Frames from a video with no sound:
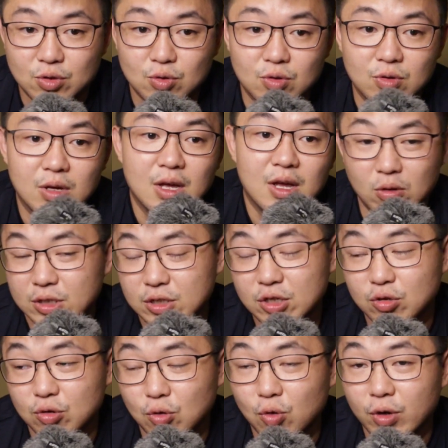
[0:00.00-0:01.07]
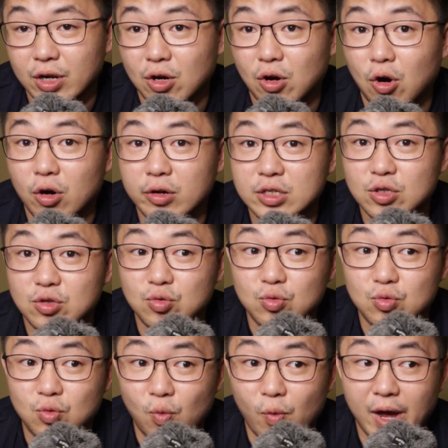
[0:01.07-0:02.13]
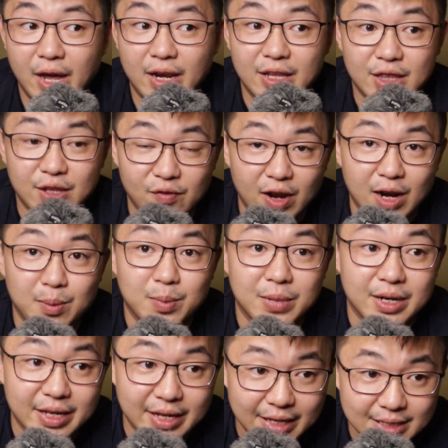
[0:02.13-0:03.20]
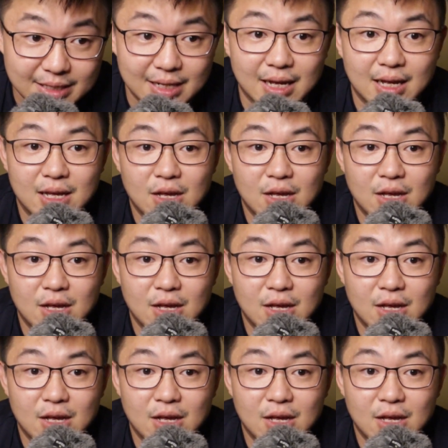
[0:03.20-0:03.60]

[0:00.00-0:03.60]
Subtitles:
So I would suggest to go in accordance to where the development is.